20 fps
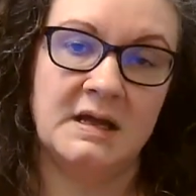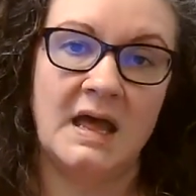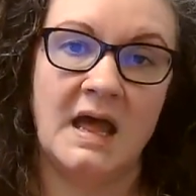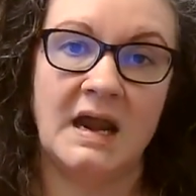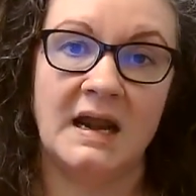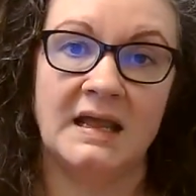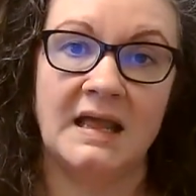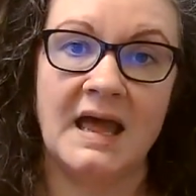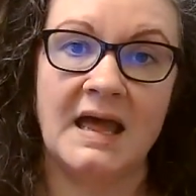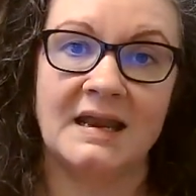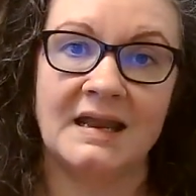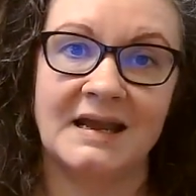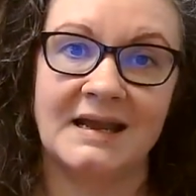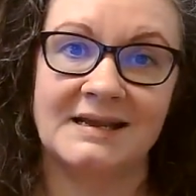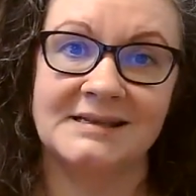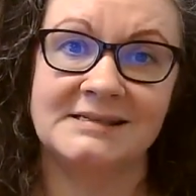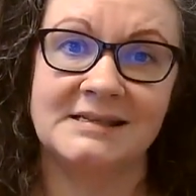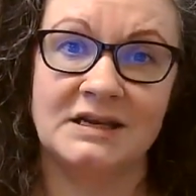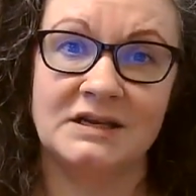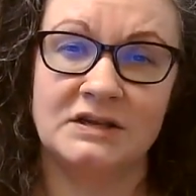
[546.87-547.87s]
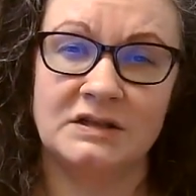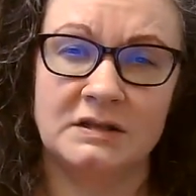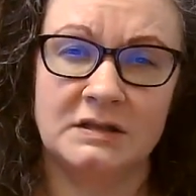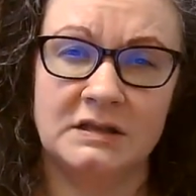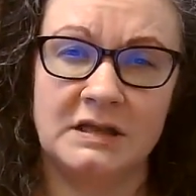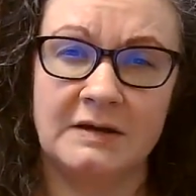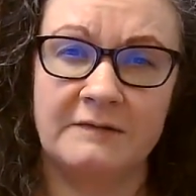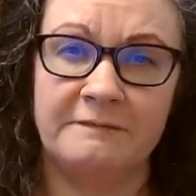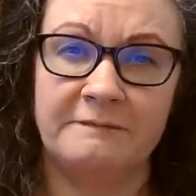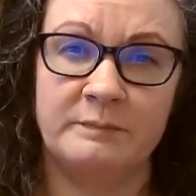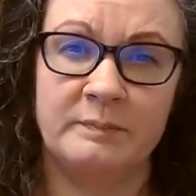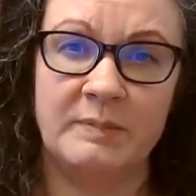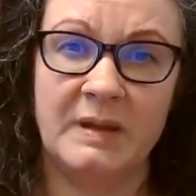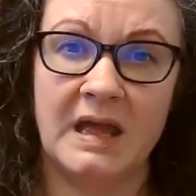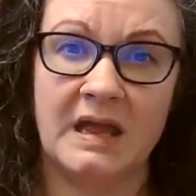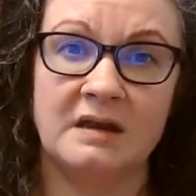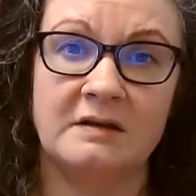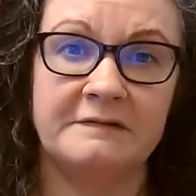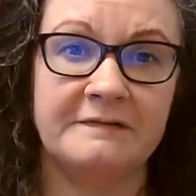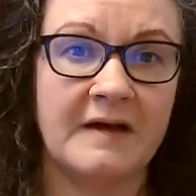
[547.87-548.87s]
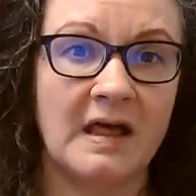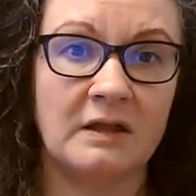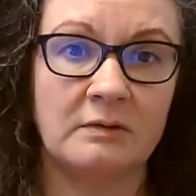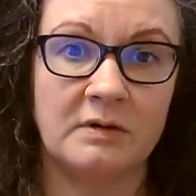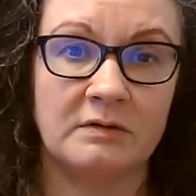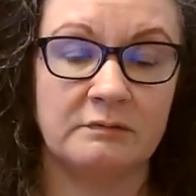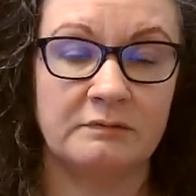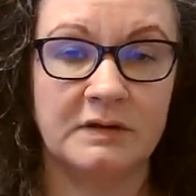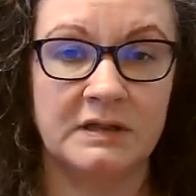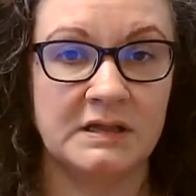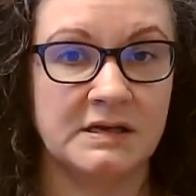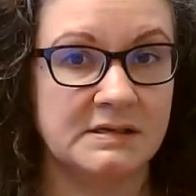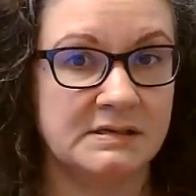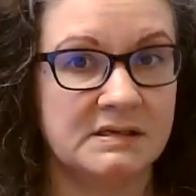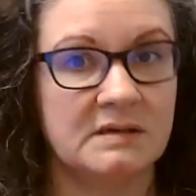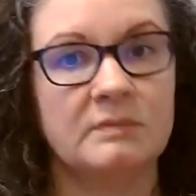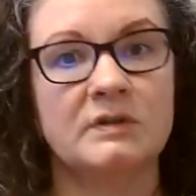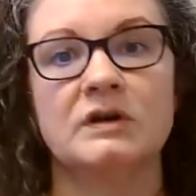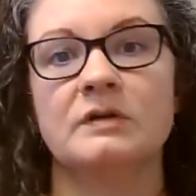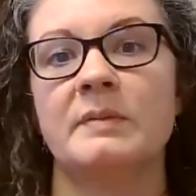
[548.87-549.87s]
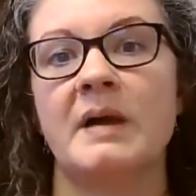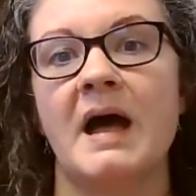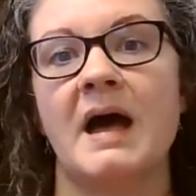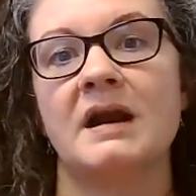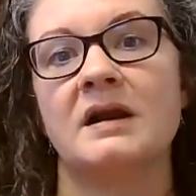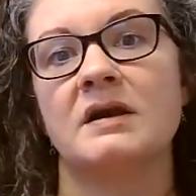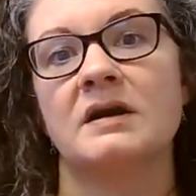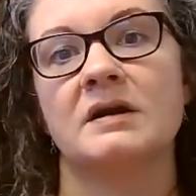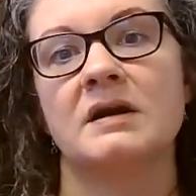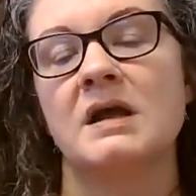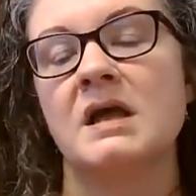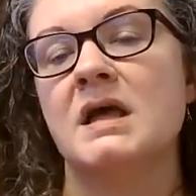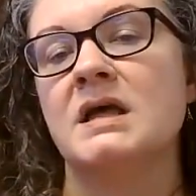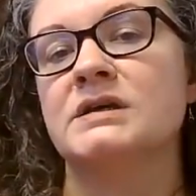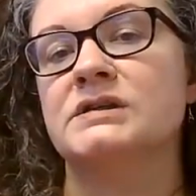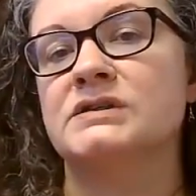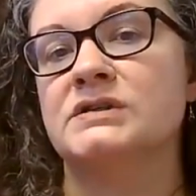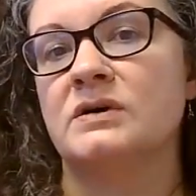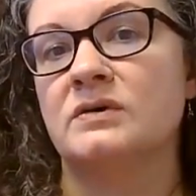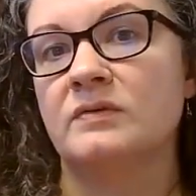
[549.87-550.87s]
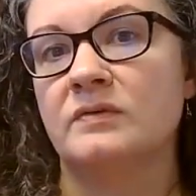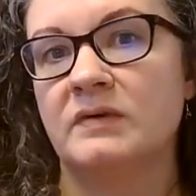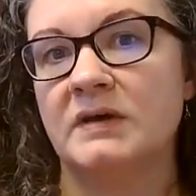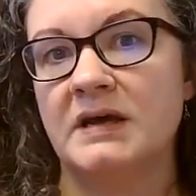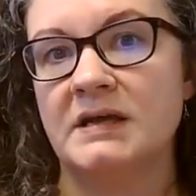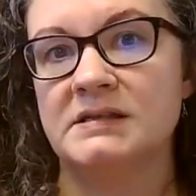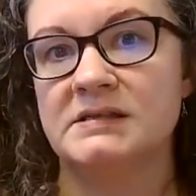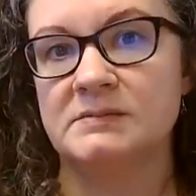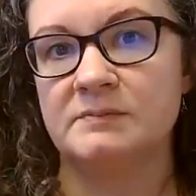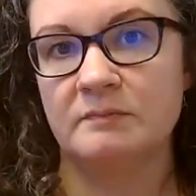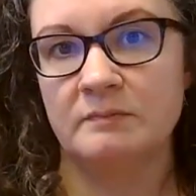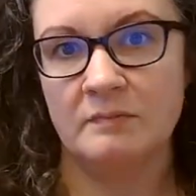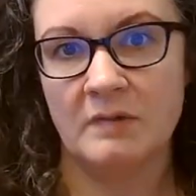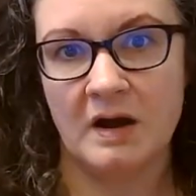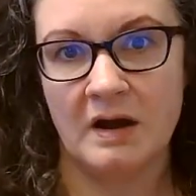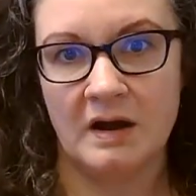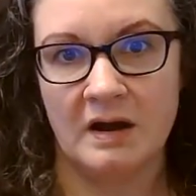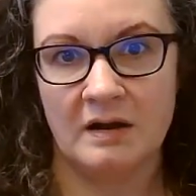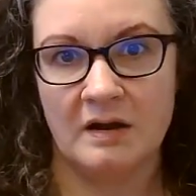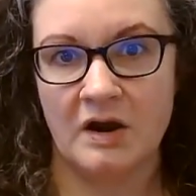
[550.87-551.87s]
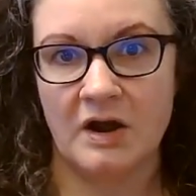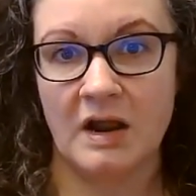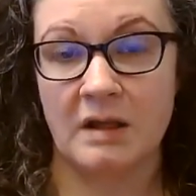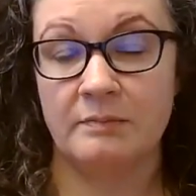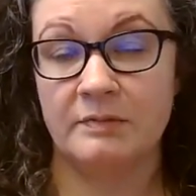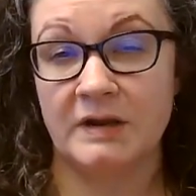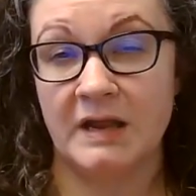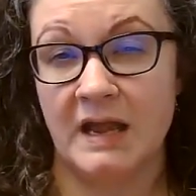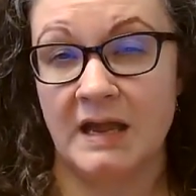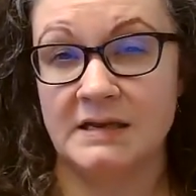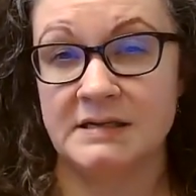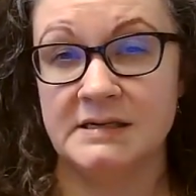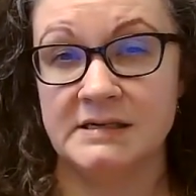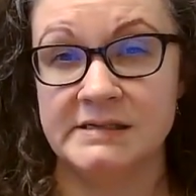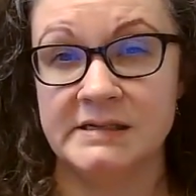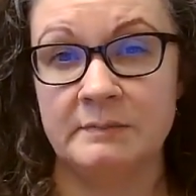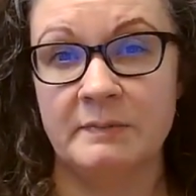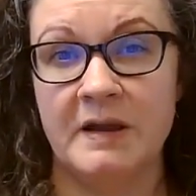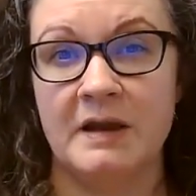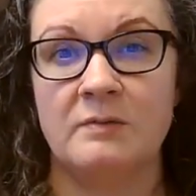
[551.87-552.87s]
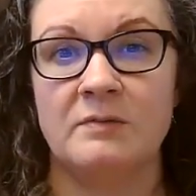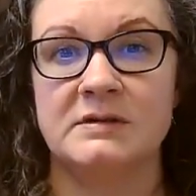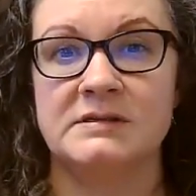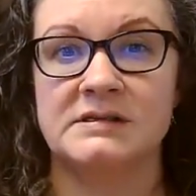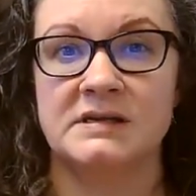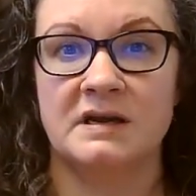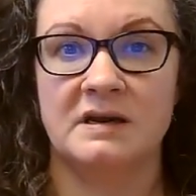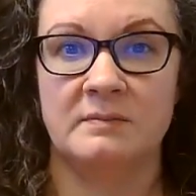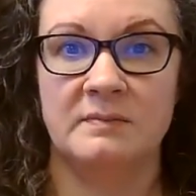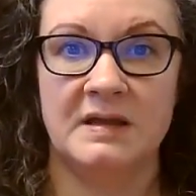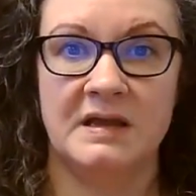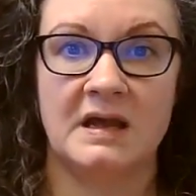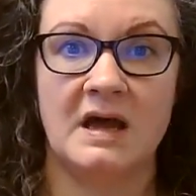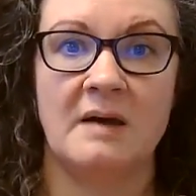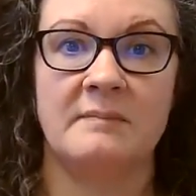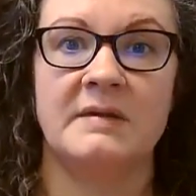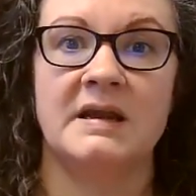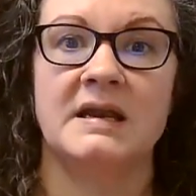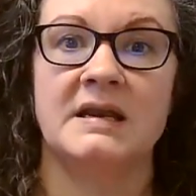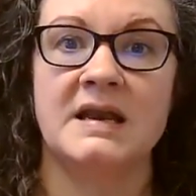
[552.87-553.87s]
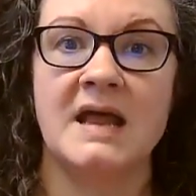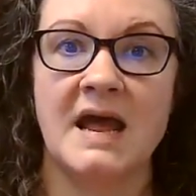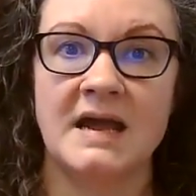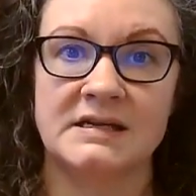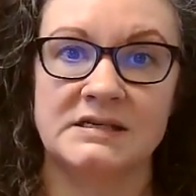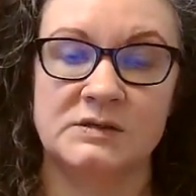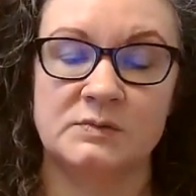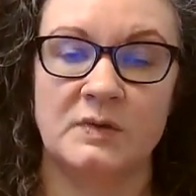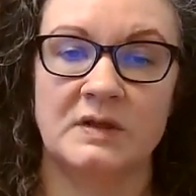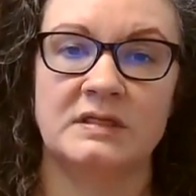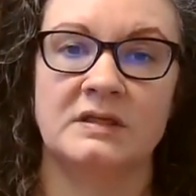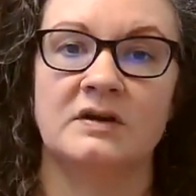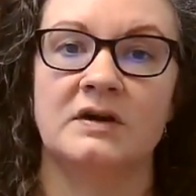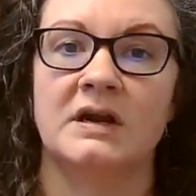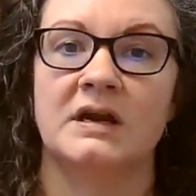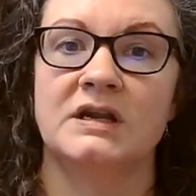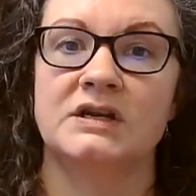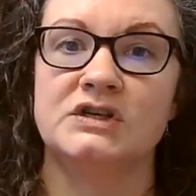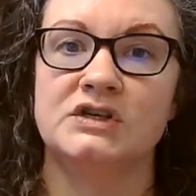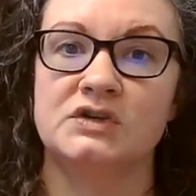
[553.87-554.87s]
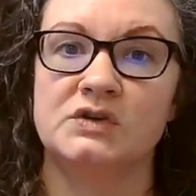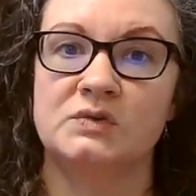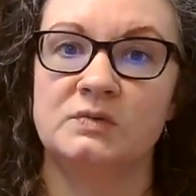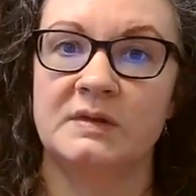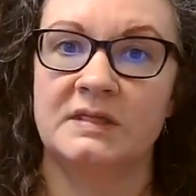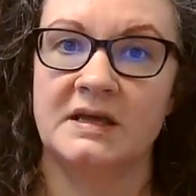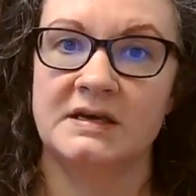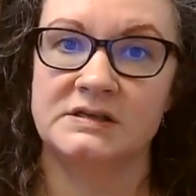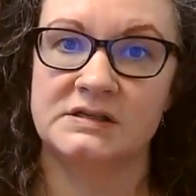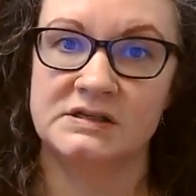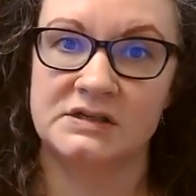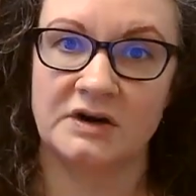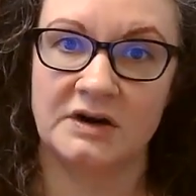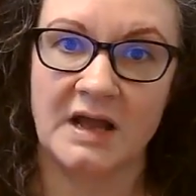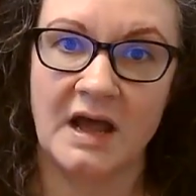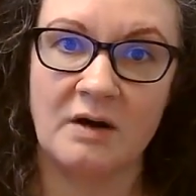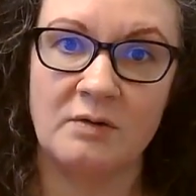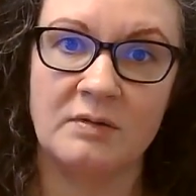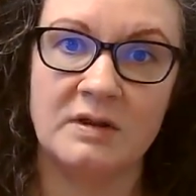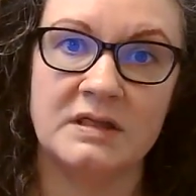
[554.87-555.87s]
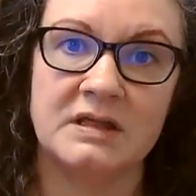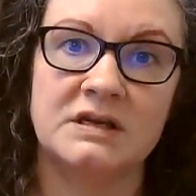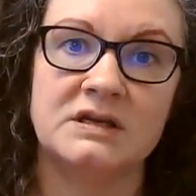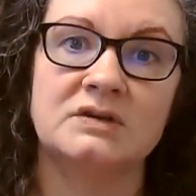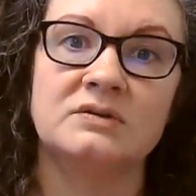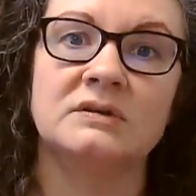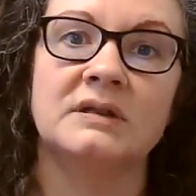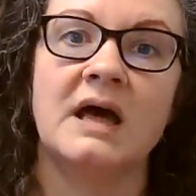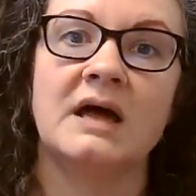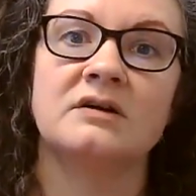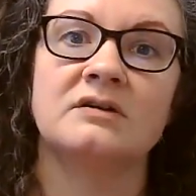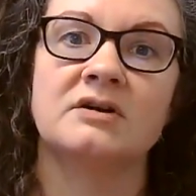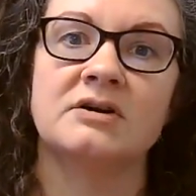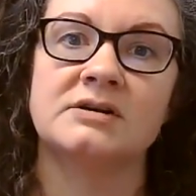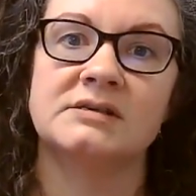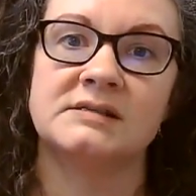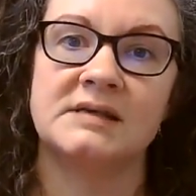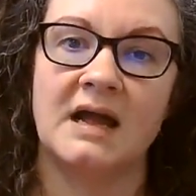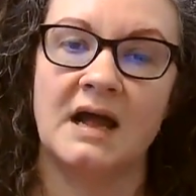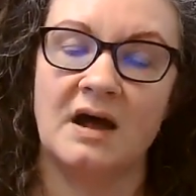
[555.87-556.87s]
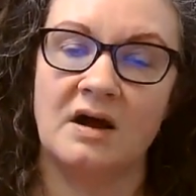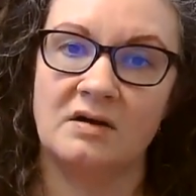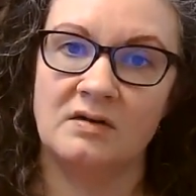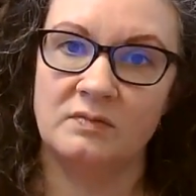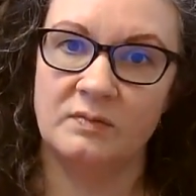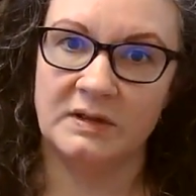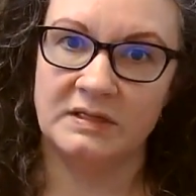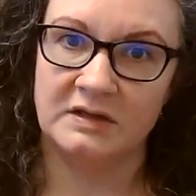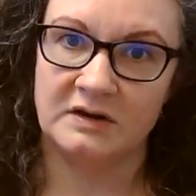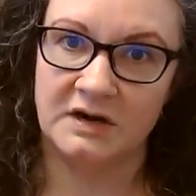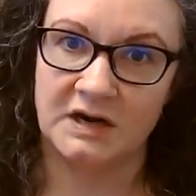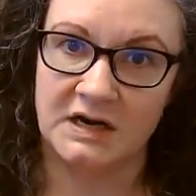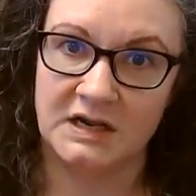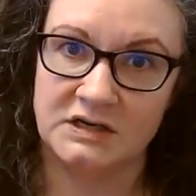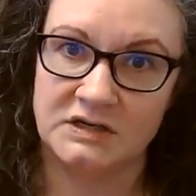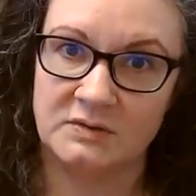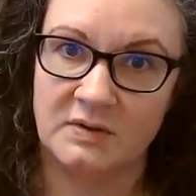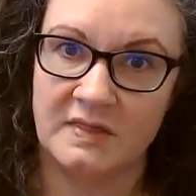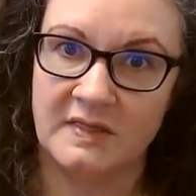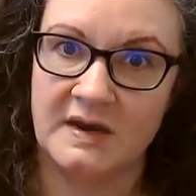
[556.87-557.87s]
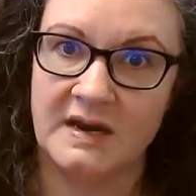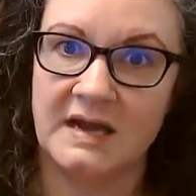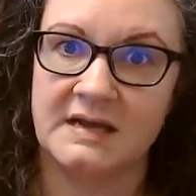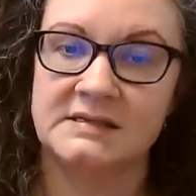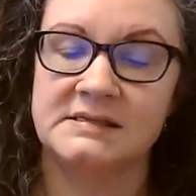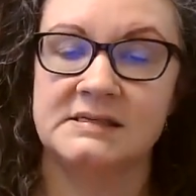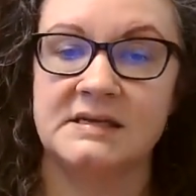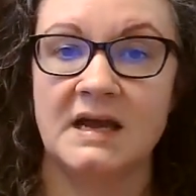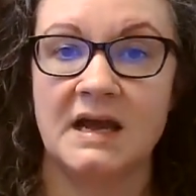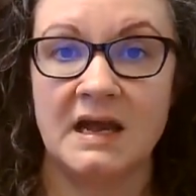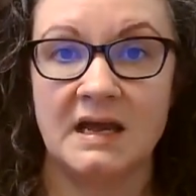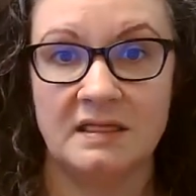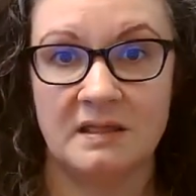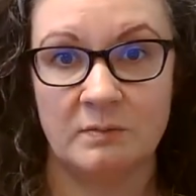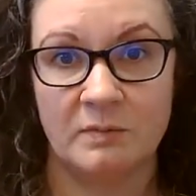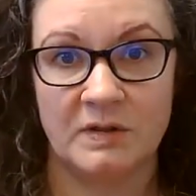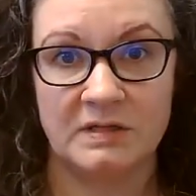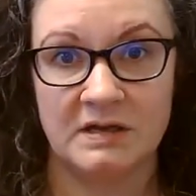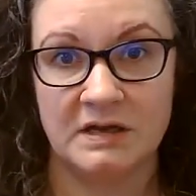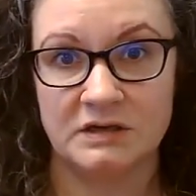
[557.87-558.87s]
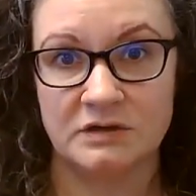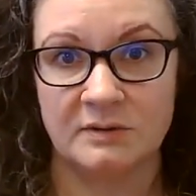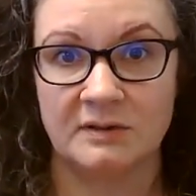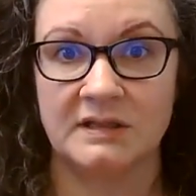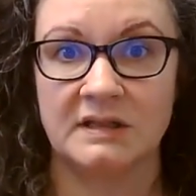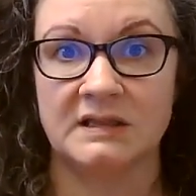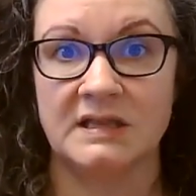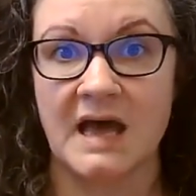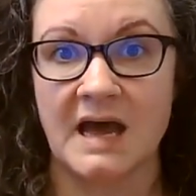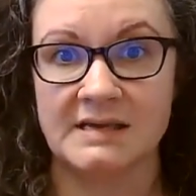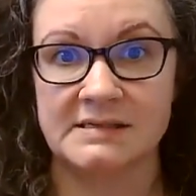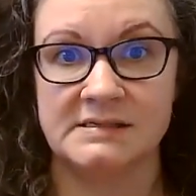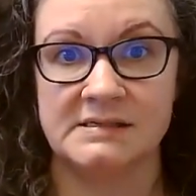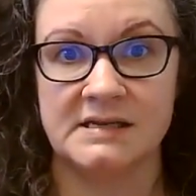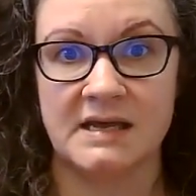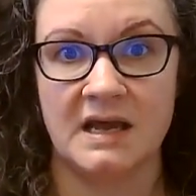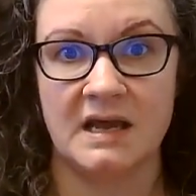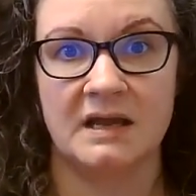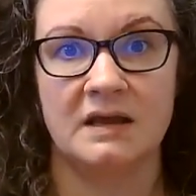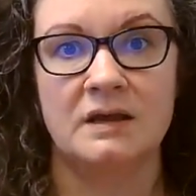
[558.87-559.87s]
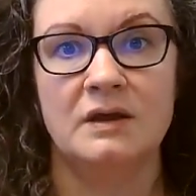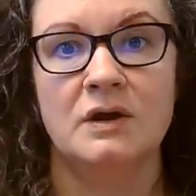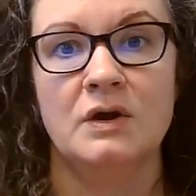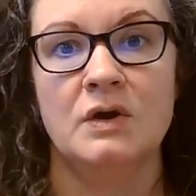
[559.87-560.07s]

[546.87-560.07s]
And again, like I said, they begin to follow a really similar pattern. So kids are able to anticipate what's going to be coming next, what they're going to do when they start out with a new letter or sound, what they're going to do on the next day, and then what they do on the last day